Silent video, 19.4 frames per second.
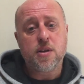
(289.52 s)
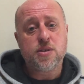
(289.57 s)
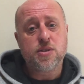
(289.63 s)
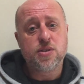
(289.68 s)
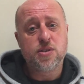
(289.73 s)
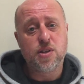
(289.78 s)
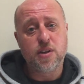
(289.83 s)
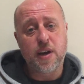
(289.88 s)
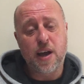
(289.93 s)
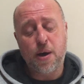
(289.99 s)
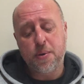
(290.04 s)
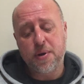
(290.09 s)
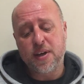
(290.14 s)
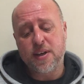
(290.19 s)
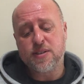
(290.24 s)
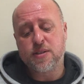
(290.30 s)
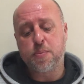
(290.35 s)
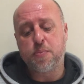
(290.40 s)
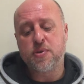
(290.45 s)
So now I
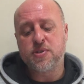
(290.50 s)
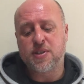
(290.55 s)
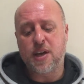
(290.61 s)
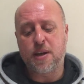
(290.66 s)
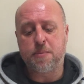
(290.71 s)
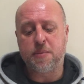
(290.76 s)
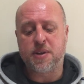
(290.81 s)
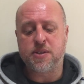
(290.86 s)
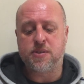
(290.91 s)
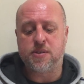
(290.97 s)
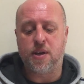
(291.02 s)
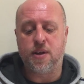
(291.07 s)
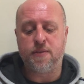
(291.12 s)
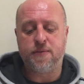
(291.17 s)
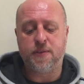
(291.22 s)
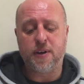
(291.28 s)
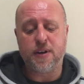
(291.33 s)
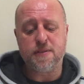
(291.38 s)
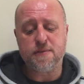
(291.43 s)
need to protect
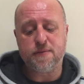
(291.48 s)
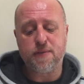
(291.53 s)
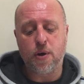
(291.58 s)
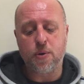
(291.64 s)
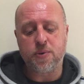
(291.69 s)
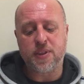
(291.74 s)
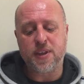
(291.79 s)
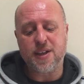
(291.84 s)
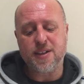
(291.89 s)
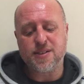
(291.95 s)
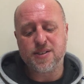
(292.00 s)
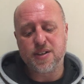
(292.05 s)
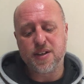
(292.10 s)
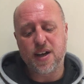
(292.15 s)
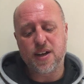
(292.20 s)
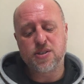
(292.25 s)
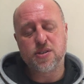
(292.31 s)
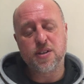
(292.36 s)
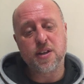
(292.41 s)
myself and invoke the
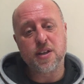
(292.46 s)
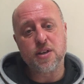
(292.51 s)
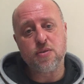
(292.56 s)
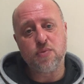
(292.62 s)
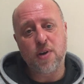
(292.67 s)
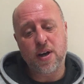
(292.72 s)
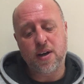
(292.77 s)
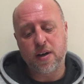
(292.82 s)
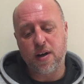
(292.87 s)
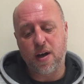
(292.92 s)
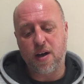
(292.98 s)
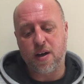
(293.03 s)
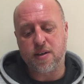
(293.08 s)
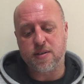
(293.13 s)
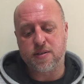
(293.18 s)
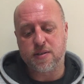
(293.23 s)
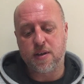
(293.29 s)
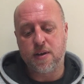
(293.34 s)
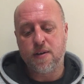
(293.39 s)
internationally
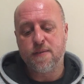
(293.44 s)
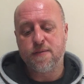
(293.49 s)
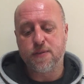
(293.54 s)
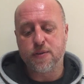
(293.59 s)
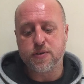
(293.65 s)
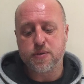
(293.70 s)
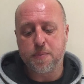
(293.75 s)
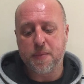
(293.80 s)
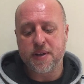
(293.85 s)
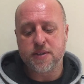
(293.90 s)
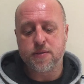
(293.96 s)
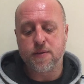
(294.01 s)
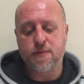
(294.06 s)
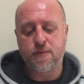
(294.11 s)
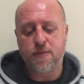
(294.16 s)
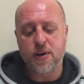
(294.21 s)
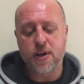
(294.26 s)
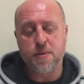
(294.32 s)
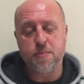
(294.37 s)
recognised fundamental
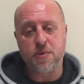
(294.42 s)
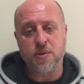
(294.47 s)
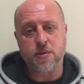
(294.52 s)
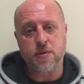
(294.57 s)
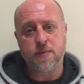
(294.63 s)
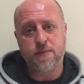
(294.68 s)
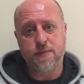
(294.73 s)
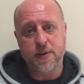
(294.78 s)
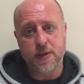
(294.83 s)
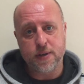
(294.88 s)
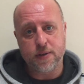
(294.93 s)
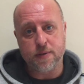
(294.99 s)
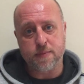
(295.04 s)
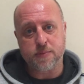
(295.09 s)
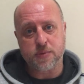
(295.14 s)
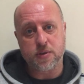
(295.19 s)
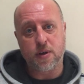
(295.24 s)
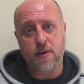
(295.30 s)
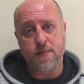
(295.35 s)

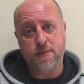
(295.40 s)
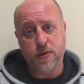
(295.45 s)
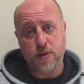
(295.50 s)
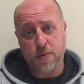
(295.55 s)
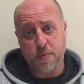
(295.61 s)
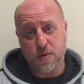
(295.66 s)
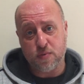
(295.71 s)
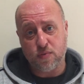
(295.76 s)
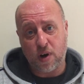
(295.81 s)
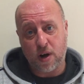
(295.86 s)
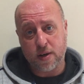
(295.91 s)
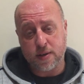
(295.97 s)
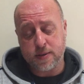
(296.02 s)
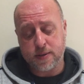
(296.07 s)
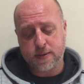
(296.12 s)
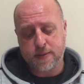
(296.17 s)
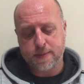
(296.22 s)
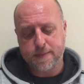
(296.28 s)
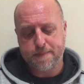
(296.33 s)
freedoms of human
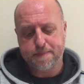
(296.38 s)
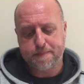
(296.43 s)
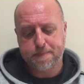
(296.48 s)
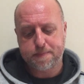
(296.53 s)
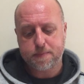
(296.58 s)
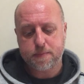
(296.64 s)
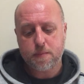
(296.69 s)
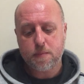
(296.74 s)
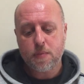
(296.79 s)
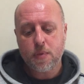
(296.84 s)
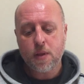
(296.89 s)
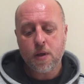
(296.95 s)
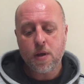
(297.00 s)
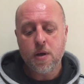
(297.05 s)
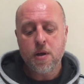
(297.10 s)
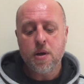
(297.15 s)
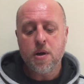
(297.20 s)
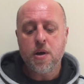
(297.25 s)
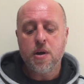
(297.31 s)
rights.
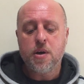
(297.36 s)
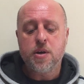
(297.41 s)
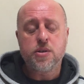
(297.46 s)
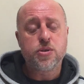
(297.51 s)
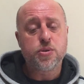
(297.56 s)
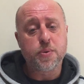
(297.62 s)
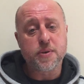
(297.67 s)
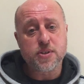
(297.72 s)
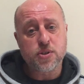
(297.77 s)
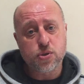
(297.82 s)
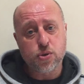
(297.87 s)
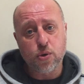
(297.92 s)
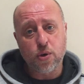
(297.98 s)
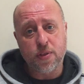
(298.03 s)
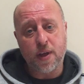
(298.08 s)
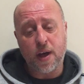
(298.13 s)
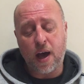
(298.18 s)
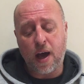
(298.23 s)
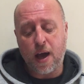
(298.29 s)
to ensure
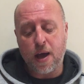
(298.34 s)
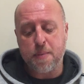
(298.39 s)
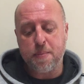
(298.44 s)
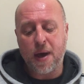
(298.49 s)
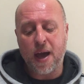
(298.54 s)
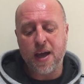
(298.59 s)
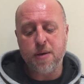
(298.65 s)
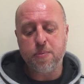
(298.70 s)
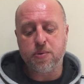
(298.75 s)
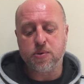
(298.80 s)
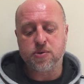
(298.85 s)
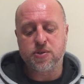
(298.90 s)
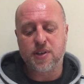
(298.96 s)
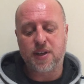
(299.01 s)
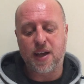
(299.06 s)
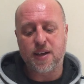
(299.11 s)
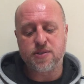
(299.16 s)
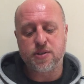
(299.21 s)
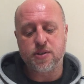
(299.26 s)
that I am able to
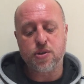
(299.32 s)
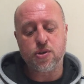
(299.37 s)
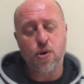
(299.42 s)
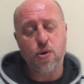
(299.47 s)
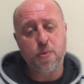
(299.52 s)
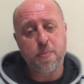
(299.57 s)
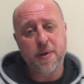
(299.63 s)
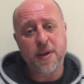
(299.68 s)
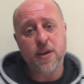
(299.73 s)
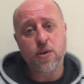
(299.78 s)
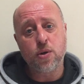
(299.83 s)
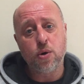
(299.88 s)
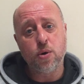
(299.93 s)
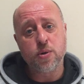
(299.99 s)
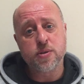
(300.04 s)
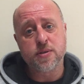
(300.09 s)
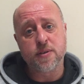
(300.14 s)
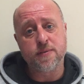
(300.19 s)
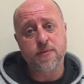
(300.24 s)
get to the European
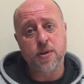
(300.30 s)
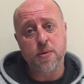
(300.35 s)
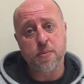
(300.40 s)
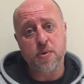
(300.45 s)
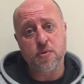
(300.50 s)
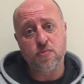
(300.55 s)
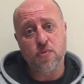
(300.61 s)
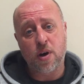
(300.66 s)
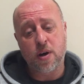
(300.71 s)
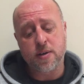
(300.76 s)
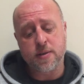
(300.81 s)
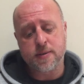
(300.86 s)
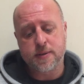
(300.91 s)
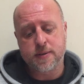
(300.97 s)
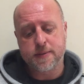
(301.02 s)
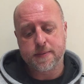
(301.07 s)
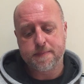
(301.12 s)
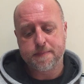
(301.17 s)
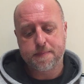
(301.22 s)
Court of Human
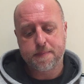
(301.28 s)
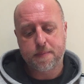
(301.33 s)
Rights.